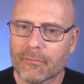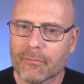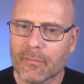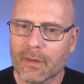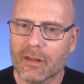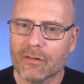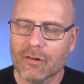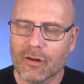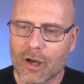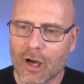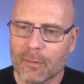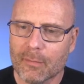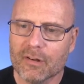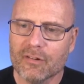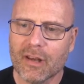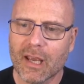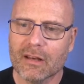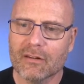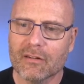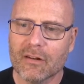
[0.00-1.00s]
is a common
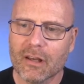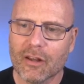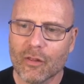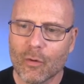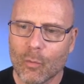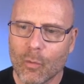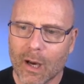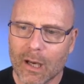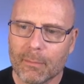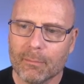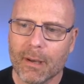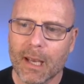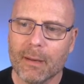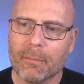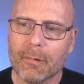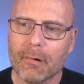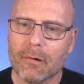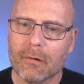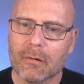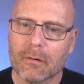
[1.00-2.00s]
tactic, and the white
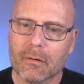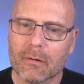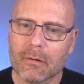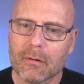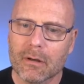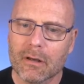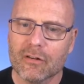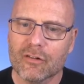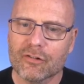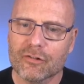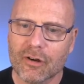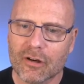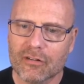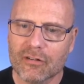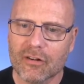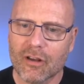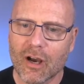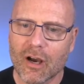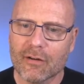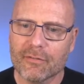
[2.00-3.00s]
paper instructs
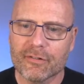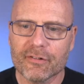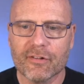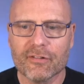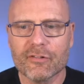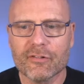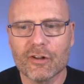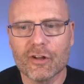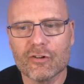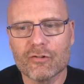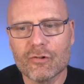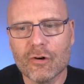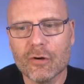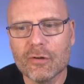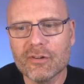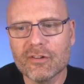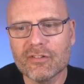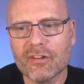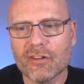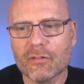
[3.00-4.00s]
the officers to control
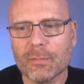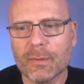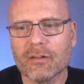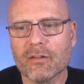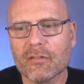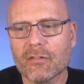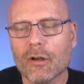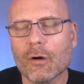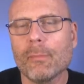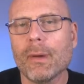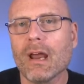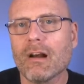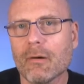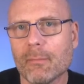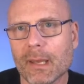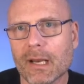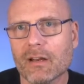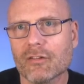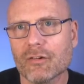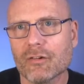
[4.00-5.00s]
the suspect until
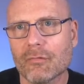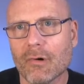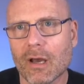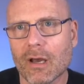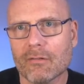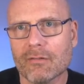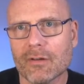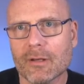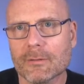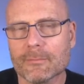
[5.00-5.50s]
paramedics arrive.